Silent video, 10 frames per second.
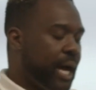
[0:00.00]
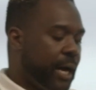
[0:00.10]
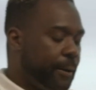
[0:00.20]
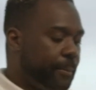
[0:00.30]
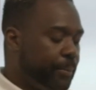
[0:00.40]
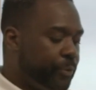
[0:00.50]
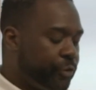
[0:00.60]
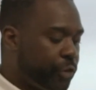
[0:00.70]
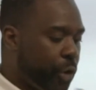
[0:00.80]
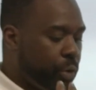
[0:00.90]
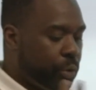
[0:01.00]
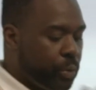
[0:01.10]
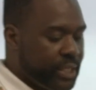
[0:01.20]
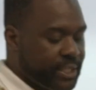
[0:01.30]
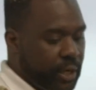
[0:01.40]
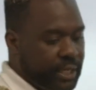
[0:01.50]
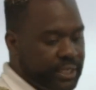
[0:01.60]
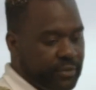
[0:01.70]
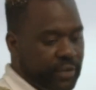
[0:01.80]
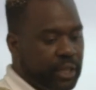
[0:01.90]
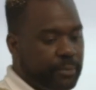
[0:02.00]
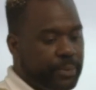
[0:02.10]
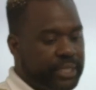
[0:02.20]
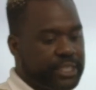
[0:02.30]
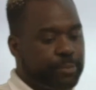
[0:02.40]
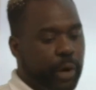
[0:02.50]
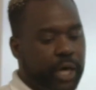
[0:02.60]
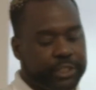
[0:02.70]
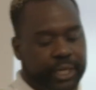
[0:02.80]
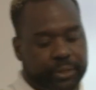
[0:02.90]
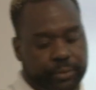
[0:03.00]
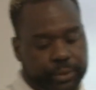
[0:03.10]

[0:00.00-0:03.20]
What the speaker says: So we started developing this project,